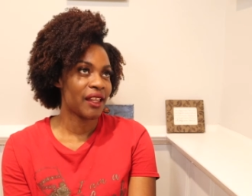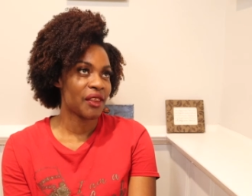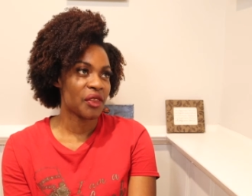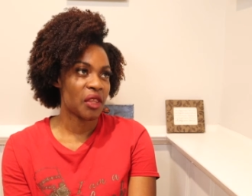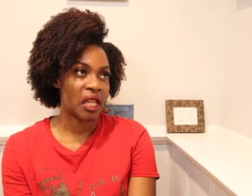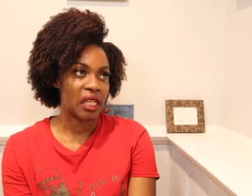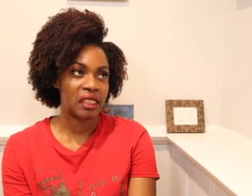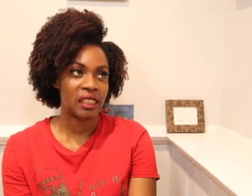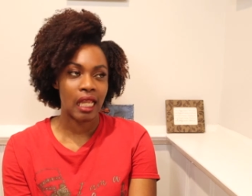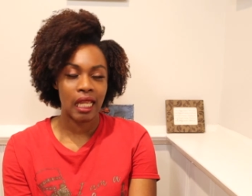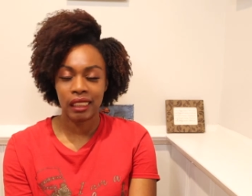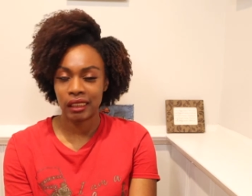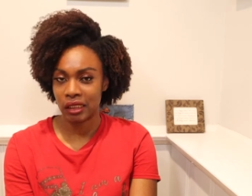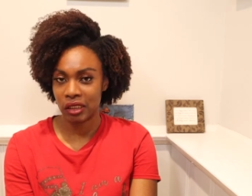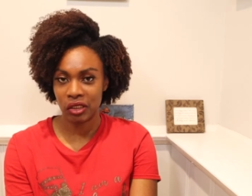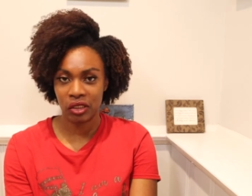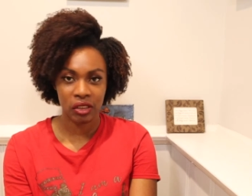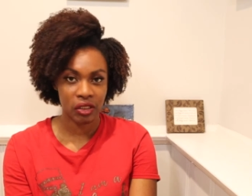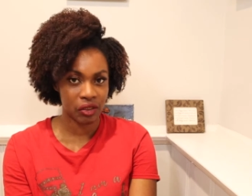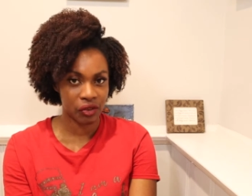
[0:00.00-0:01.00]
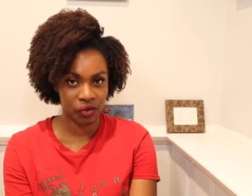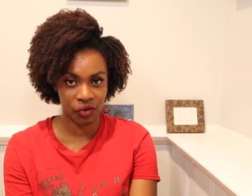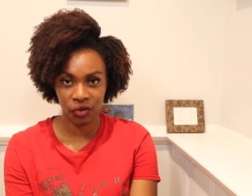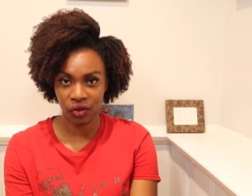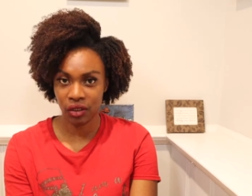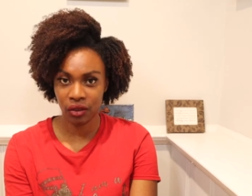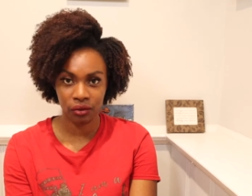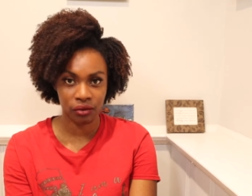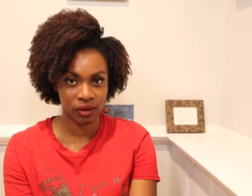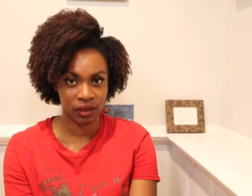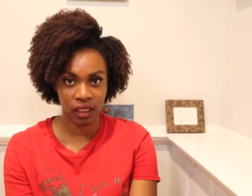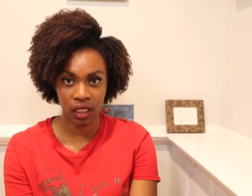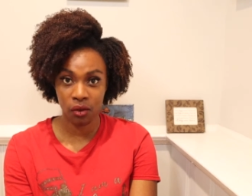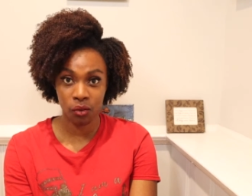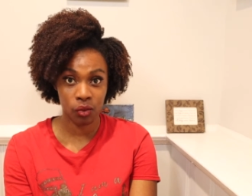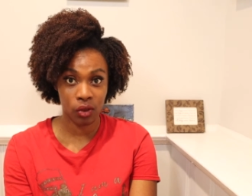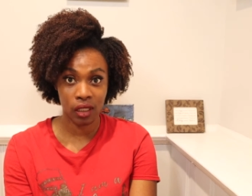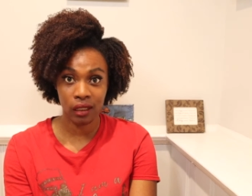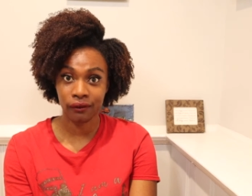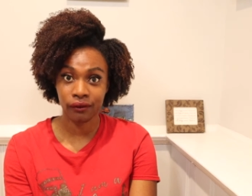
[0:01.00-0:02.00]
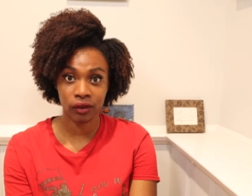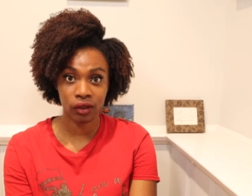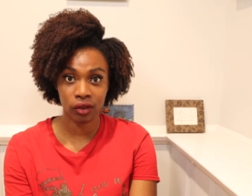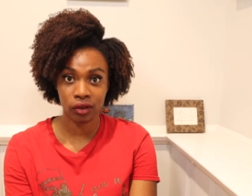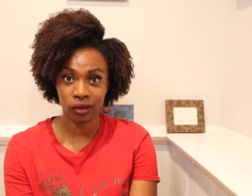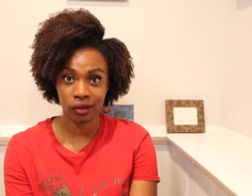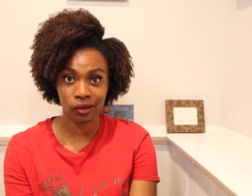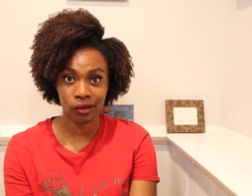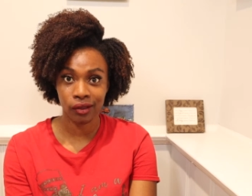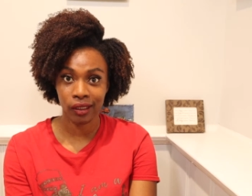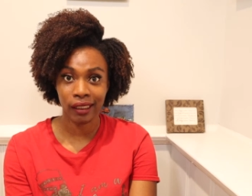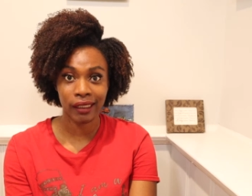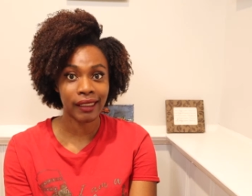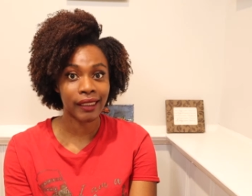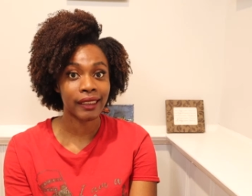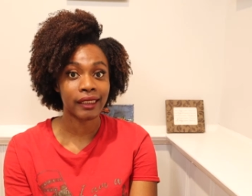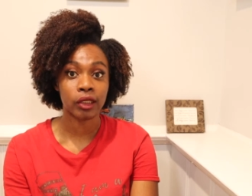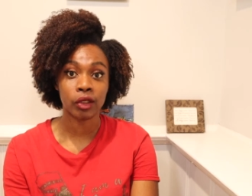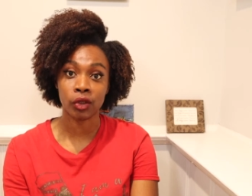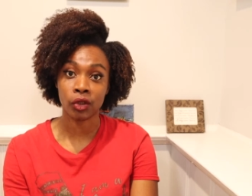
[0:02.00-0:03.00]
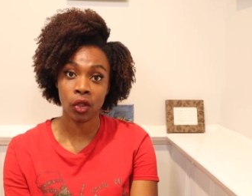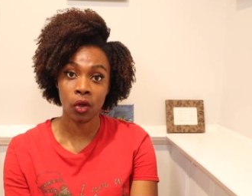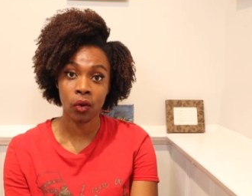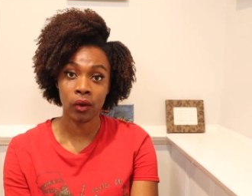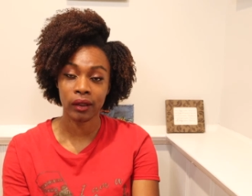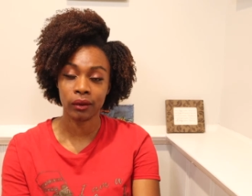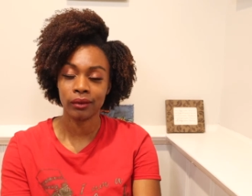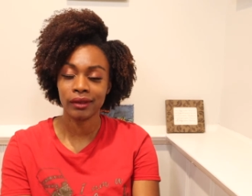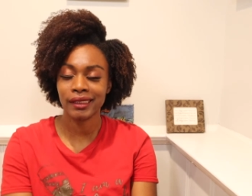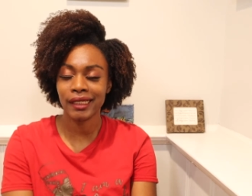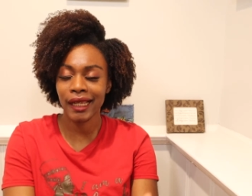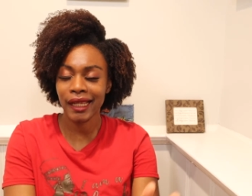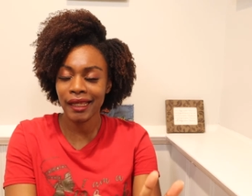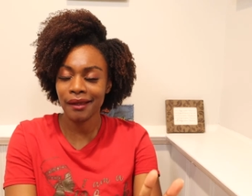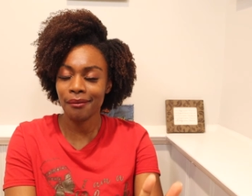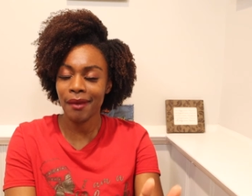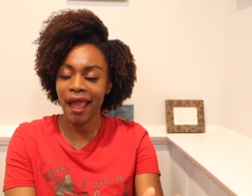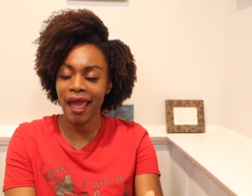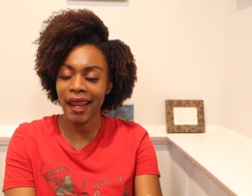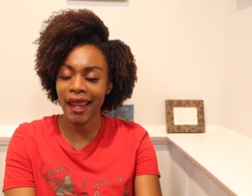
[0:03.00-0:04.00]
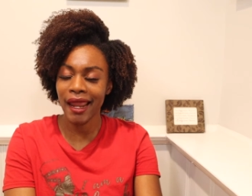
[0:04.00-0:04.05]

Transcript: they tend to just, you know, say whatever so they can get their coin, which I am